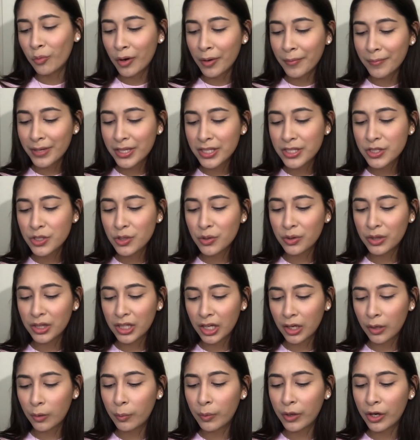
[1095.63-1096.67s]
what makes you
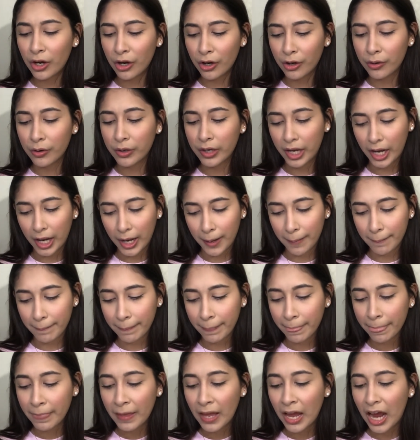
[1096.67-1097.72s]
think we are okay?
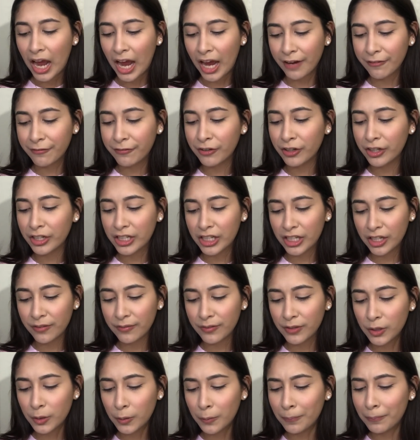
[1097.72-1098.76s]
I forgive
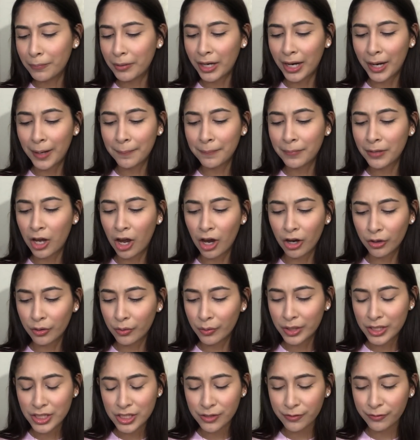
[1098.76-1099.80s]
you, but I'm not
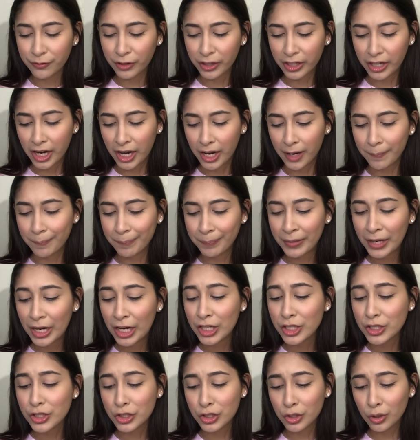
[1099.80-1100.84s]
going to forget.
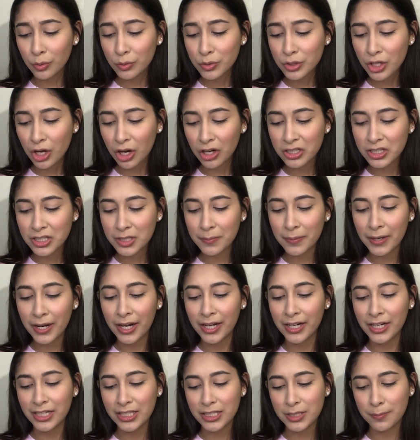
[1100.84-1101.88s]
Don't talk to me,
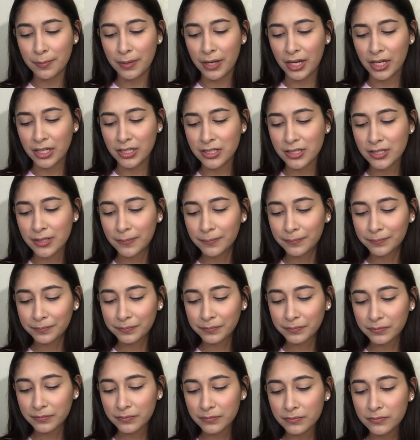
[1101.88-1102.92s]
I need space."
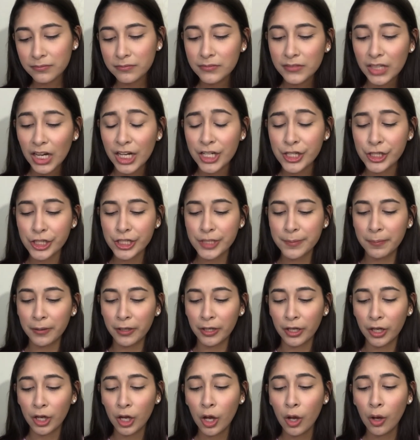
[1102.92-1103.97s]
And she
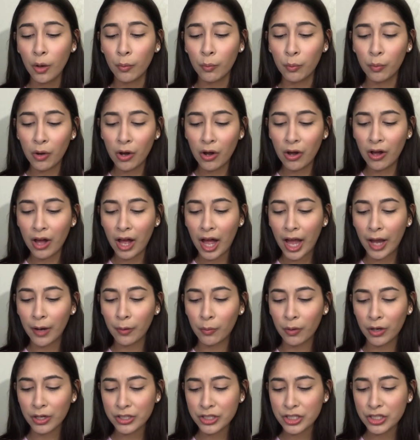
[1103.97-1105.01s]
put, "Well, I
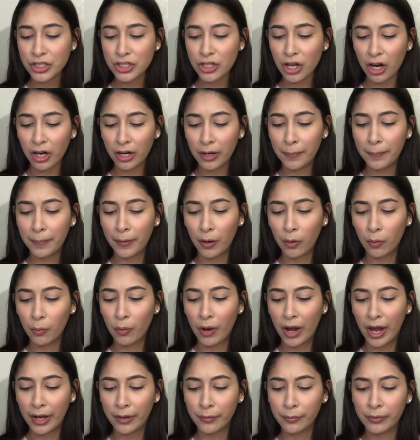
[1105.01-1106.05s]
want to talk about
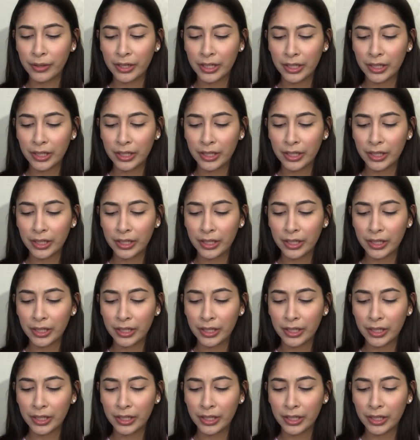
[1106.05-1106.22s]
why